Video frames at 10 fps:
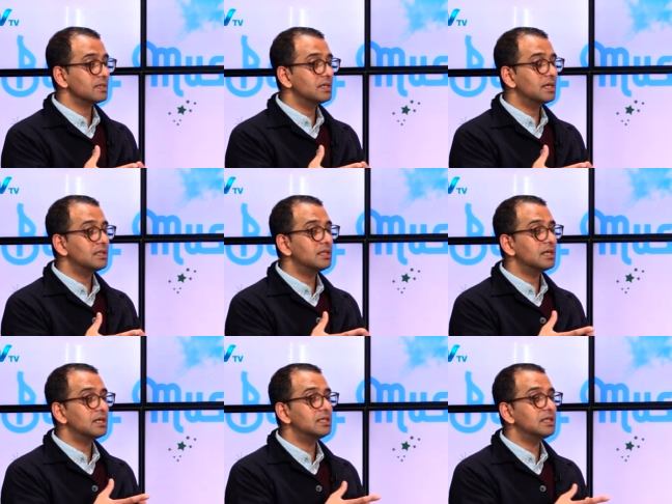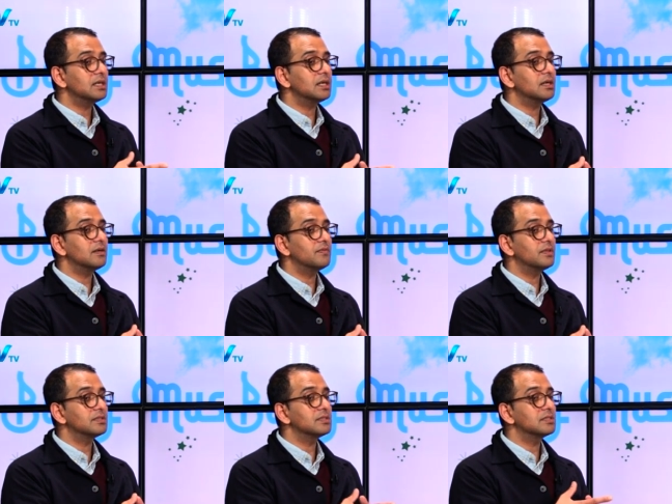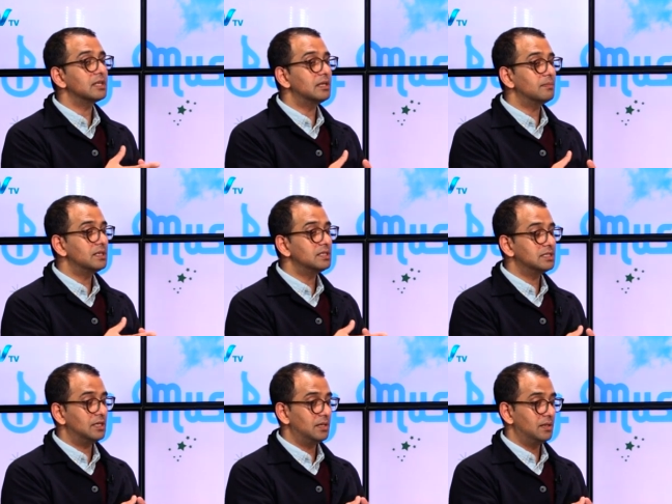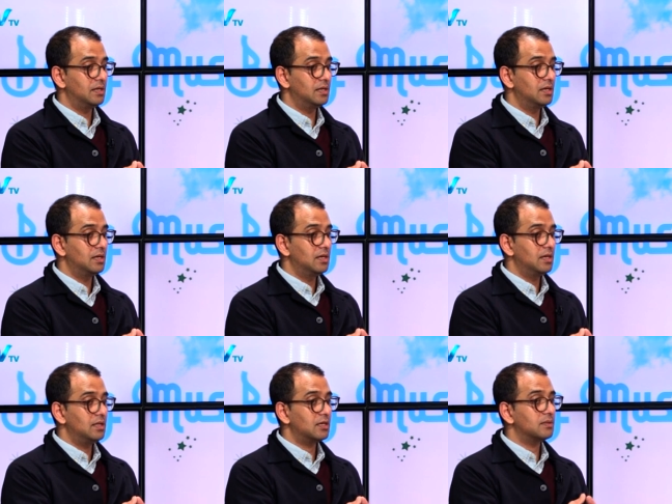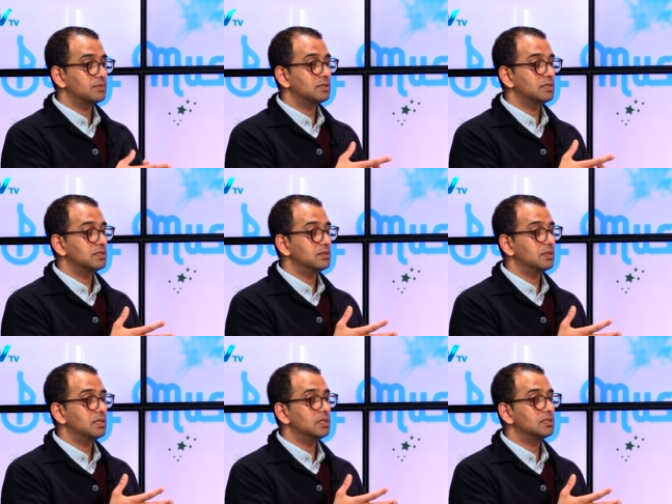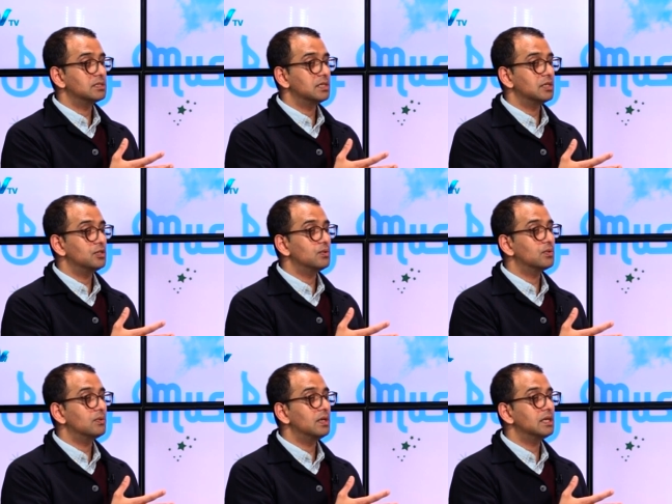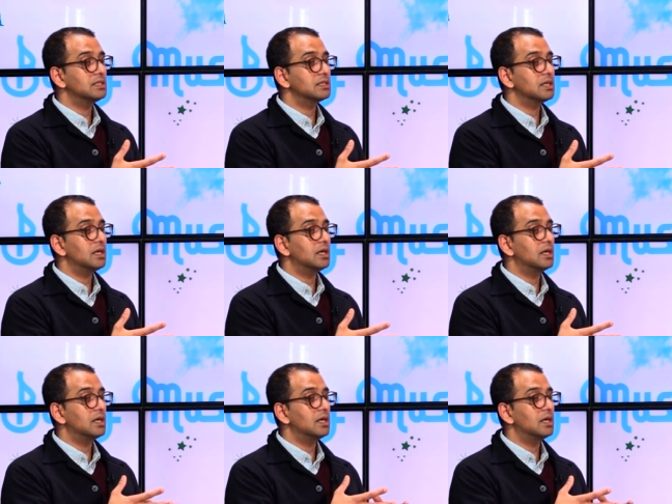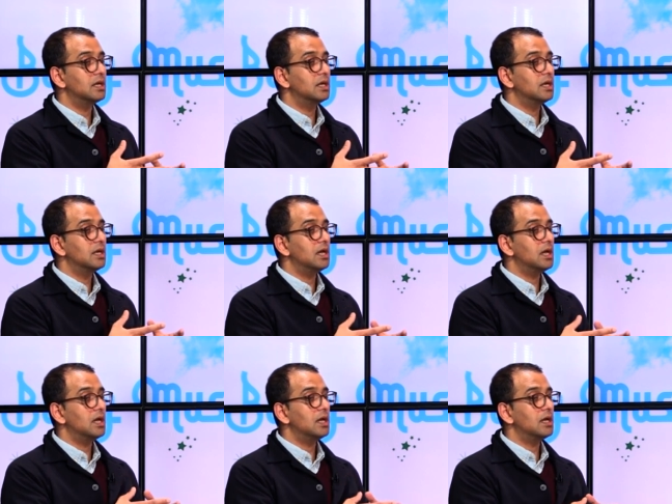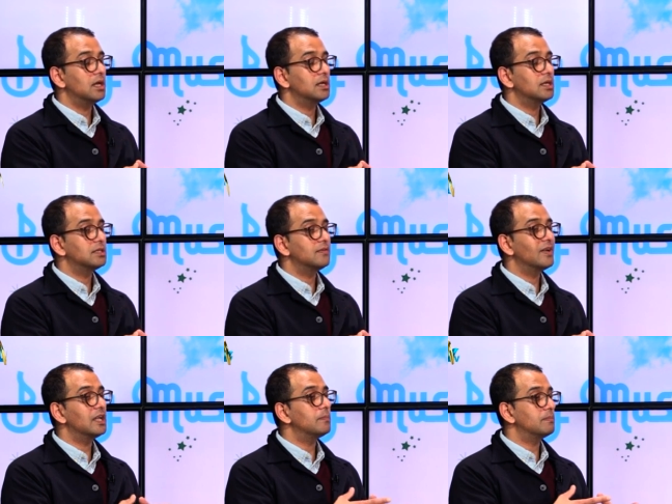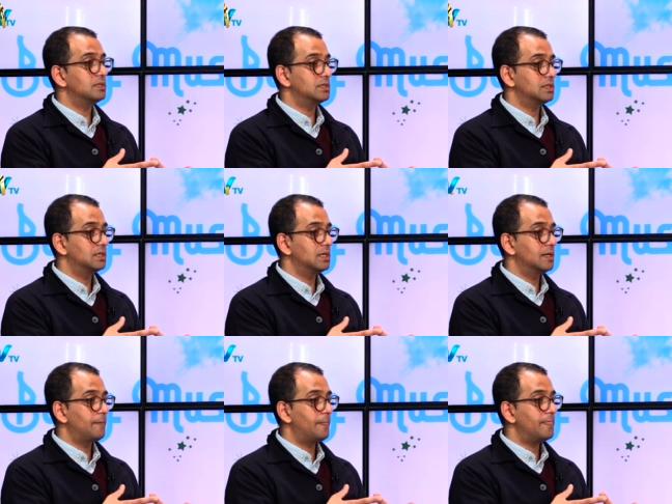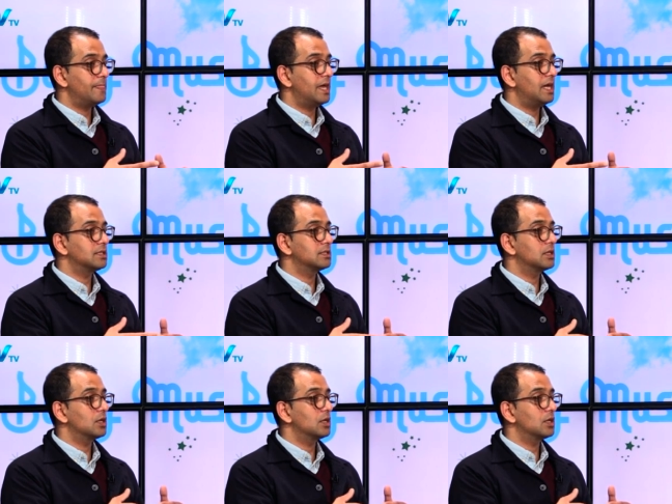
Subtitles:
And the idea of the sustainability that comes down into it is that you create a development that